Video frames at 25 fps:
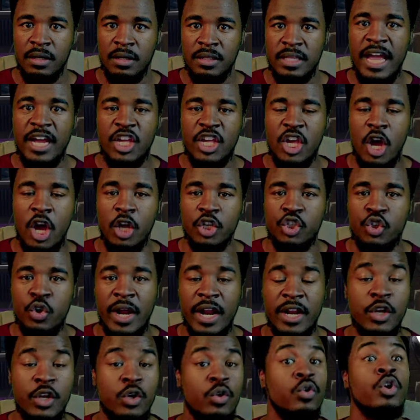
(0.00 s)
The heck y'all
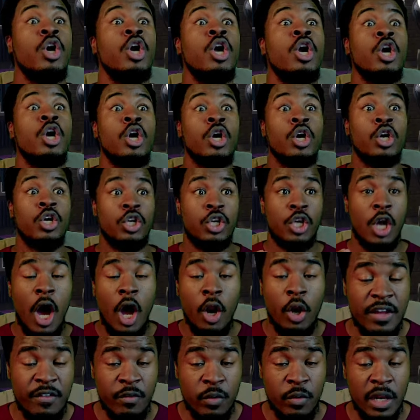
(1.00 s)
trying to do?
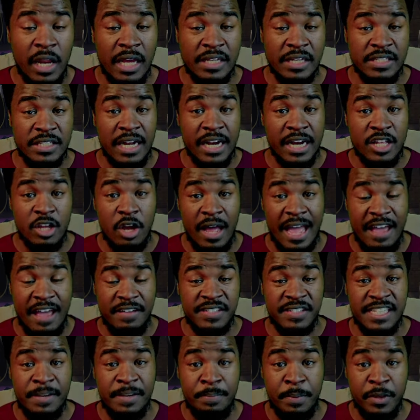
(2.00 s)
Y'all don't even realize a lot of y'all
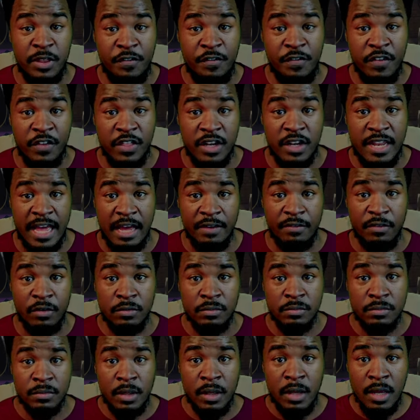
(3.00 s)
have sympathy for the devil.
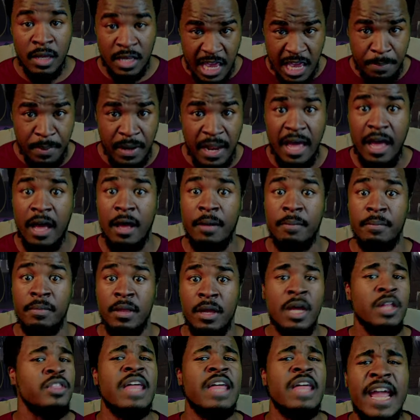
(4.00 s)
Keep it up.
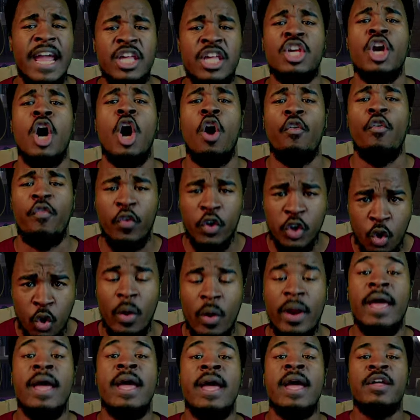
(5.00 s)
Thank y'all for
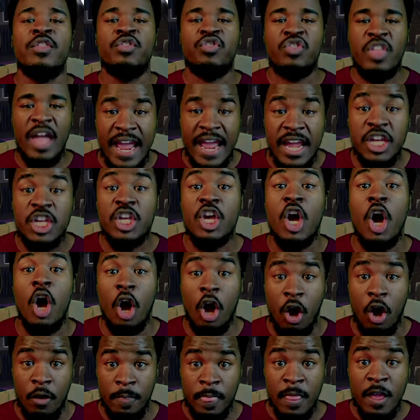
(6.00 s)

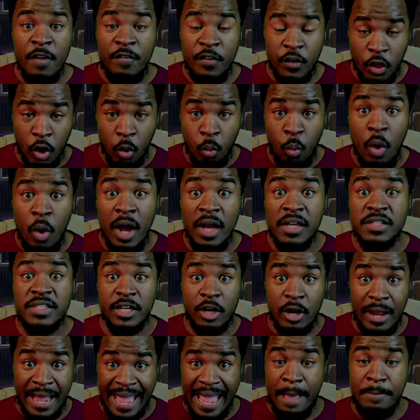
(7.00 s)
the ones
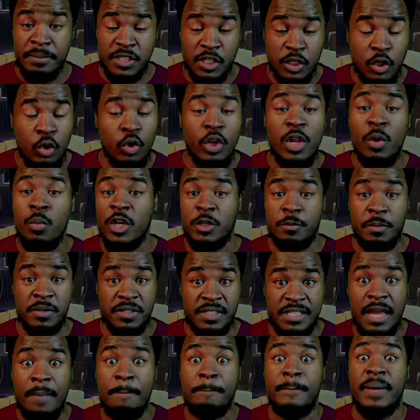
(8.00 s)
that are absolutely
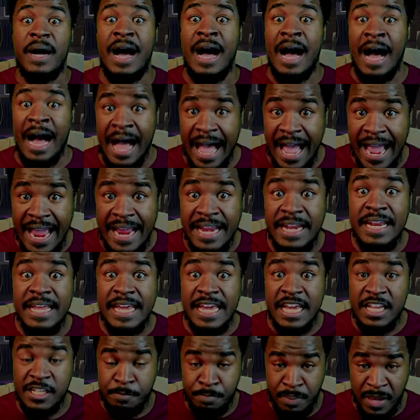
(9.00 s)
100% behind
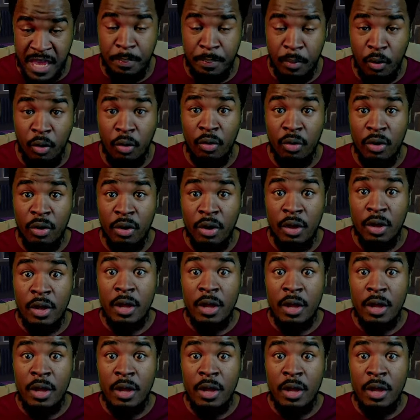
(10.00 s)
these people,